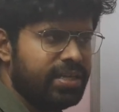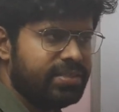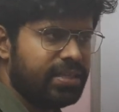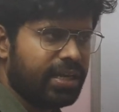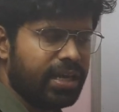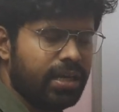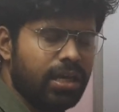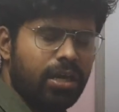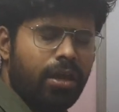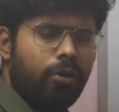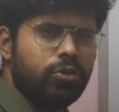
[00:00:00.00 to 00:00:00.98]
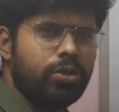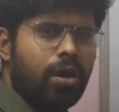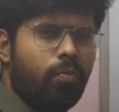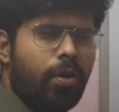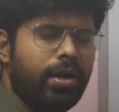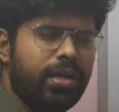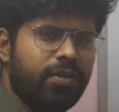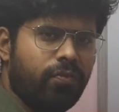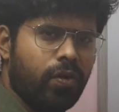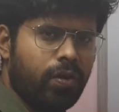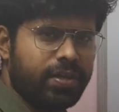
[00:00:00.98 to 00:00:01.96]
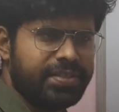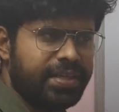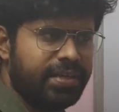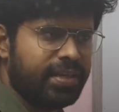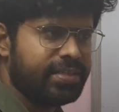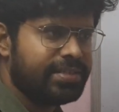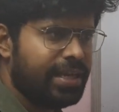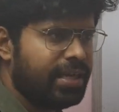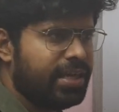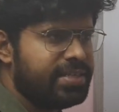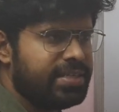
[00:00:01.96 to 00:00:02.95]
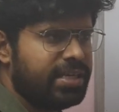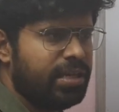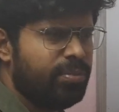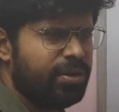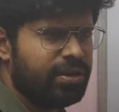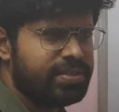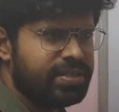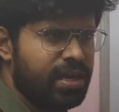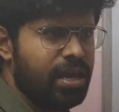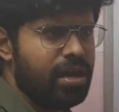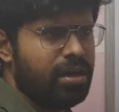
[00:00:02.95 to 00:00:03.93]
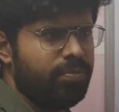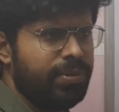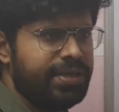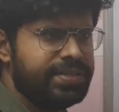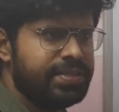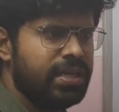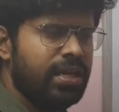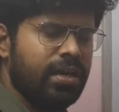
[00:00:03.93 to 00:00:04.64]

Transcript: Second, you should avoid nephrotoxic drugs like ACE inhibitors, ARBs,